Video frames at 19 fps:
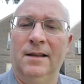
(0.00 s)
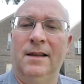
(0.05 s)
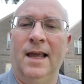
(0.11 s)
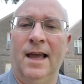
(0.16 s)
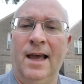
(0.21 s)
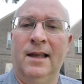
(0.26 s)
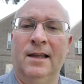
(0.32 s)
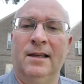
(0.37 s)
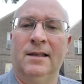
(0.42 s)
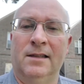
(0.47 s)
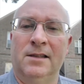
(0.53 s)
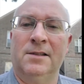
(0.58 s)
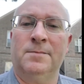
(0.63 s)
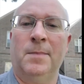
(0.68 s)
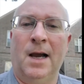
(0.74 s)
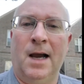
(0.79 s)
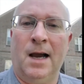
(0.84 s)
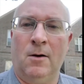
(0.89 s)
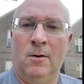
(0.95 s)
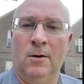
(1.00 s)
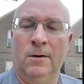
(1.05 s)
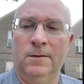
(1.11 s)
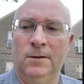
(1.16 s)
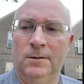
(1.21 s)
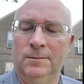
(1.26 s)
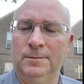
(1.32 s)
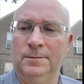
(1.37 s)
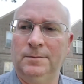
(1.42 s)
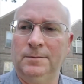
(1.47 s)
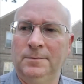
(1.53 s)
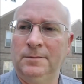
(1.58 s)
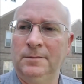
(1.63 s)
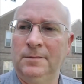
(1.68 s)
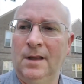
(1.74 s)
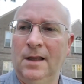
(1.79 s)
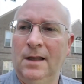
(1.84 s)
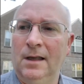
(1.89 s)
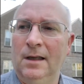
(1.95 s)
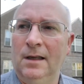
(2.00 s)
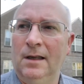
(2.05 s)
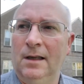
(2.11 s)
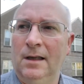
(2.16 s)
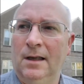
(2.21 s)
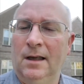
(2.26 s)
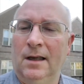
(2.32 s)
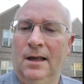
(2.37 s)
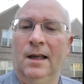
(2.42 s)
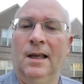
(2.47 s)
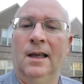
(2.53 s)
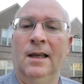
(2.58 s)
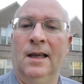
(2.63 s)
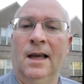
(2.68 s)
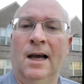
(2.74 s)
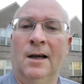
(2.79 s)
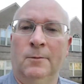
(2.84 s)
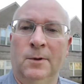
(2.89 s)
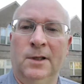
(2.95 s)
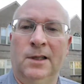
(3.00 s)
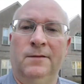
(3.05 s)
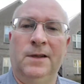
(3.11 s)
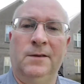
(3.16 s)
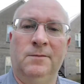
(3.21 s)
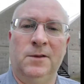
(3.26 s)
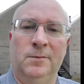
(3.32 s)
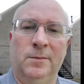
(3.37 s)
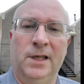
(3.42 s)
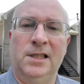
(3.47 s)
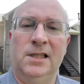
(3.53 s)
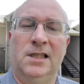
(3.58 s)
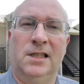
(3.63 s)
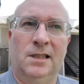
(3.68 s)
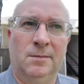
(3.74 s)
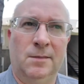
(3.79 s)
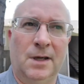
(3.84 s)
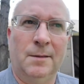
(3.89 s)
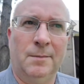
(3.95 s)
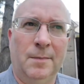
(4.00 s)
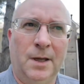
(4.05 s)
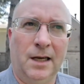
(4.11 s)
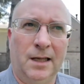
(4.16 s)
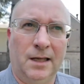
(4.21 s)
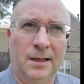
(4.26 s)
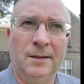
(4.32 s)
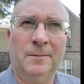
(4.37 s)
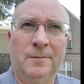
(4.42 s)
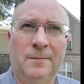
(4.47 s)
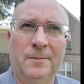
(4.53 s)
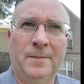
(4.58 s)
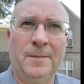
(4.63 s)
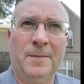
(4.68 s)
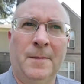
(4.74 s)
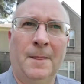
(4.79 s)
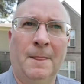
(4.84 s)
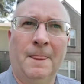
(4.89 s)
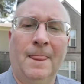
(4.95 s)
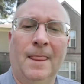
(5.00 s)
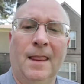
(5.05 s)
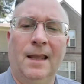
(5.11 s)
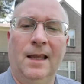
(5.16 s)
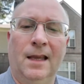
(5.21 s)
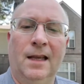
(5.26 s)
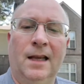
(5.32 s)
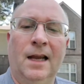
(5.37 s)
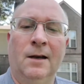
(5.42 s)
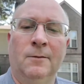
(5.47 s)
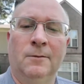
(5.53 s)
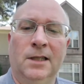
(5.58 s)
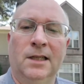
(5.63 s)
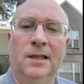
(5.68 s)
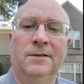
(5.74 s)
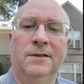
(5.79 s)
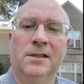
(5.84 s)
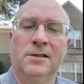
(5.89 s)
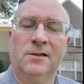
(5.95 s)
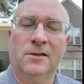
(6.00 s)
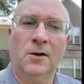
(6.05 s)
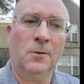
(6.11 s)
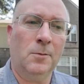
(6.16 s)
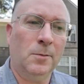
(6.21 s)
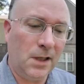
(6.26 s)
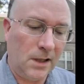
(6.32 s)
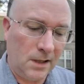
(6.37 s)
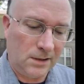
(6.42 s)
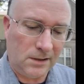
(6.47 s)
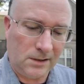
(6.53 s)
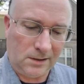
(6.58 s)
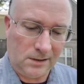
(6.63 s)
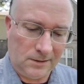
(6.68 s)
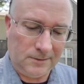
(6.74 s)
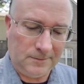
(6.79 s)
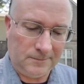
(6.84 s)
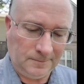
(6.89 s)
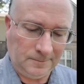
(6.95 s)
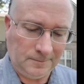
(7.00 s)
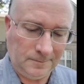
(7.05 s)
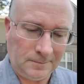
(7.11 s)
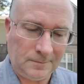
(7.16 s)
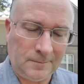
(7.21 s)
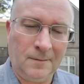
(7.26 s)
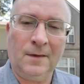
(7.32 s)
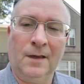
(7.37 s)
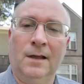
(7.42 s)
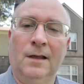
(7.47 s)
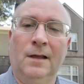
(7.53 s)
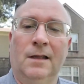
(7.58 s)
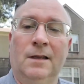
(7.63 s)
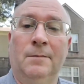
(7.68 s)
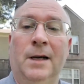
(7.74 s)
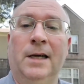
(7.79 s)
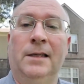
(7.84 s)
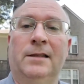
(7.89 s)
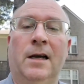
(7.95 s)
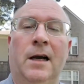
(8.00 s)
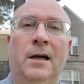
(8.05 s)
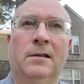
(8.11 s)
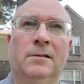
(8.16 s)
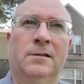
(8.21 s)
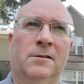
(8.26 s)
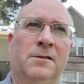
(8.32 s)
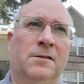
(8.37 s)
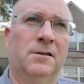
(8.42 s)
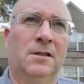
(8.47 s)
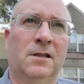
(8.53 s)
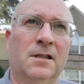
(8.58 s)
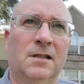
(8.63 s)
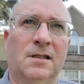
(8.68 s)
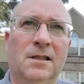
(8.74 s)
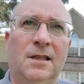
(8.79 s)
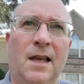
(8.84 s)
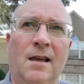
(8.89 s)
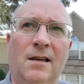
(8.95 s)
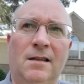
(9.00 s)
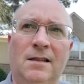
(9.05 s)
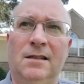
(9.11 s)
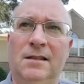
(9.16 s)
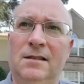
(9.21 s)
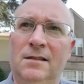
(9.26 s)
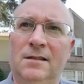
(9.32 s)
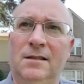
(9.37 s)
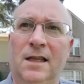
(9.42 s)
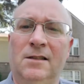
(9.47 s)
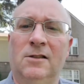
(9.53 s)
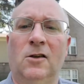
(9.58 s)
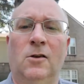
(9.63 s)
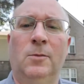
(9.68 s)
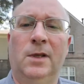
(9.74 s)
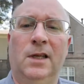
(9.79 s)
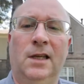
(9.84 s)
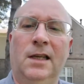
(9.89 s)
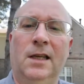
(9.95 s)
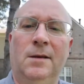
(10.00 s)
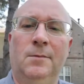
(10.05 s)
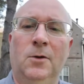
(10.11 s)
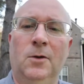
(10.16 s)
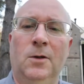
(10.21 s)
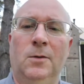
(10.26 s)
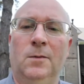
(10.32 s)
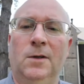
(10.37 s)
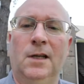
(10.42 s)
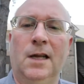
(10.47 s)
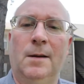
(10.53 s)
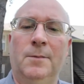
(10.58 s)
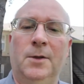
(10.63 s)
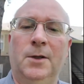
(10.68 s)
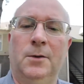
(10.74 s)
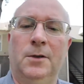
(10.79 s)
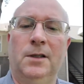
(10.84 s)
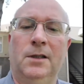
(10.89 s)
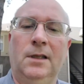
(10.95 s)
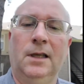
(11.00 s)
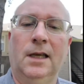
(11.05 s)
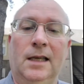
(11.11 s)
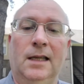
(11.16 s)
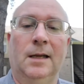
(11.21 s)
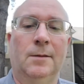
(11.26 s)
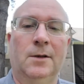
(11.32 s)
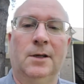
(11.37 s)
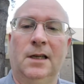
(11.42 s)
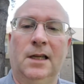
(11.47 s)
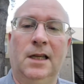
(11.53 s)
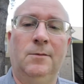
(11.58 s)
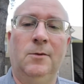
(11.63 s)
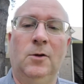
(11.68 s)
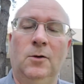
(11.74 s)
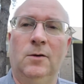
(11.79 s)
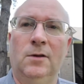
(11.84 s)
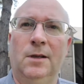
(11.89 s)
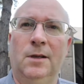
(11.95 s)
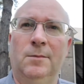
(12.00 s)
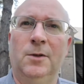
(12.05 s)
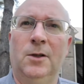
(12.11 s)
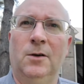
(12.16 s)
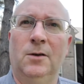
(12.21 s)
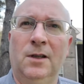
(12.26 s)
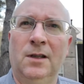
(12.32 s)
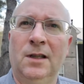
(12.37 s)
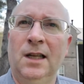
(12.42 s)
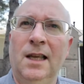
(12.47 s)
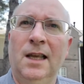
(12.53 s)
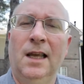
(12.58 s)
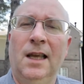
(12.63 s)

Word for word: That is powerful. It got rid of inflammation in my body. It got rid of it so much that my doctors are just astounded. They told me to keep doing what I'm doing, and I'm going to keep doing what I'm doing.